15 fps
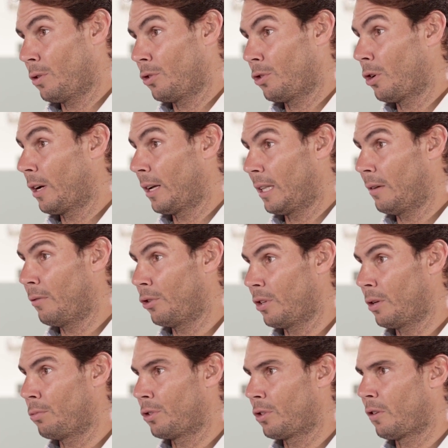
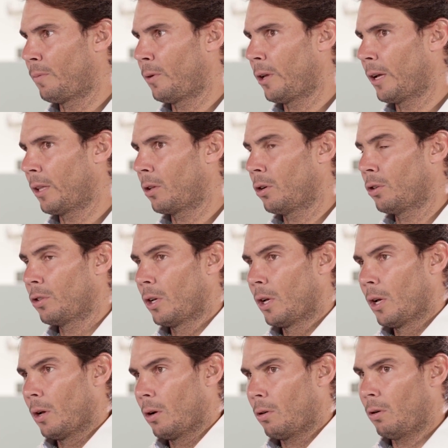advancing in our goals
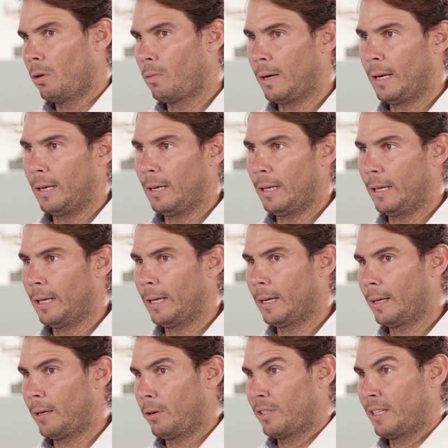and
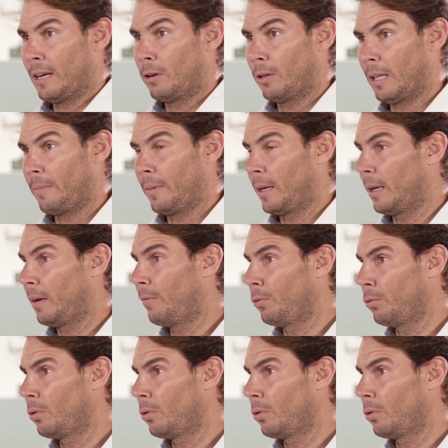projects. So I think